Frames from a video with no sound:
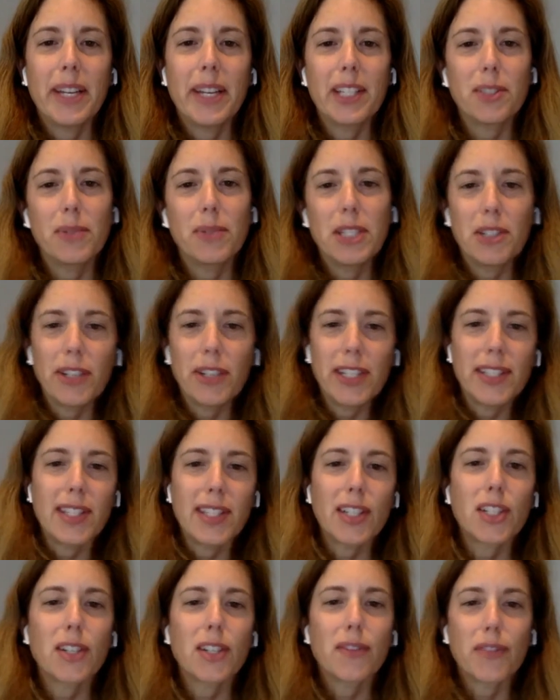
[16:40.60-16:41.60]
as we
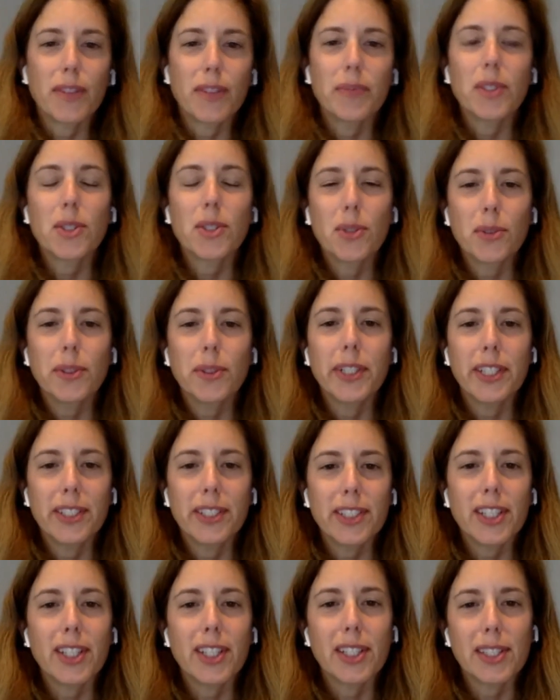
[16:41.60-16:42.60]
transition from the school year
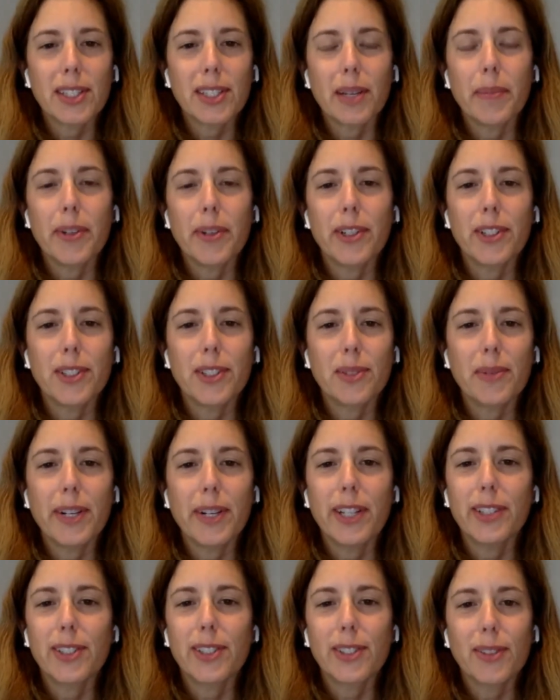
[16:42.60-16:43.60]
to the summer as
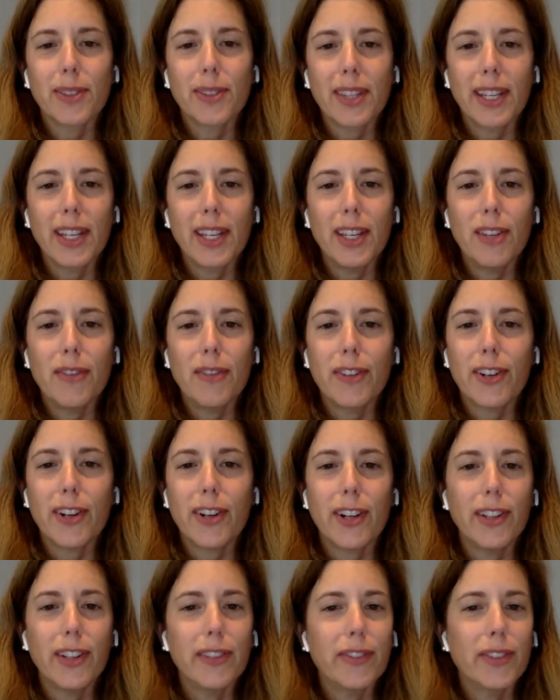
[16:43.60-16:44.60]
well. So thank you for
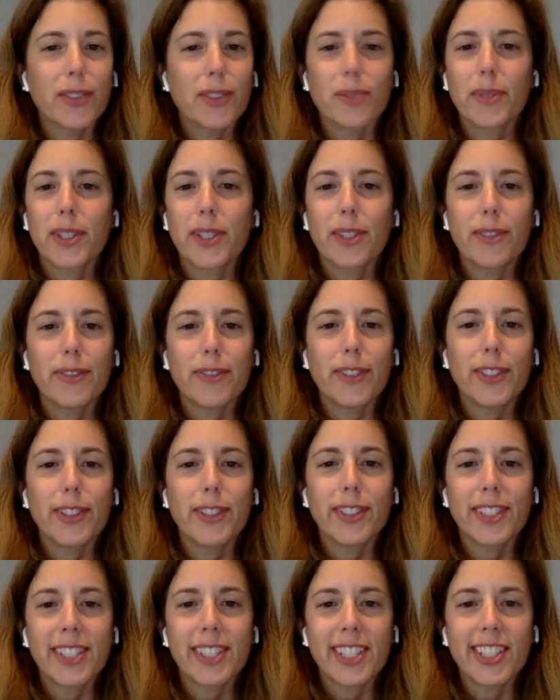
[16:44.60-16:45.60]
all of those
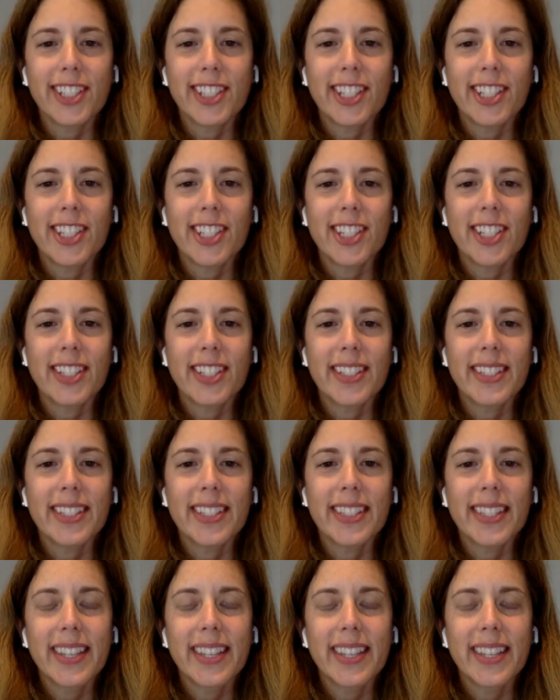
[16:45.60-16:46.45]
wonderful suggestions.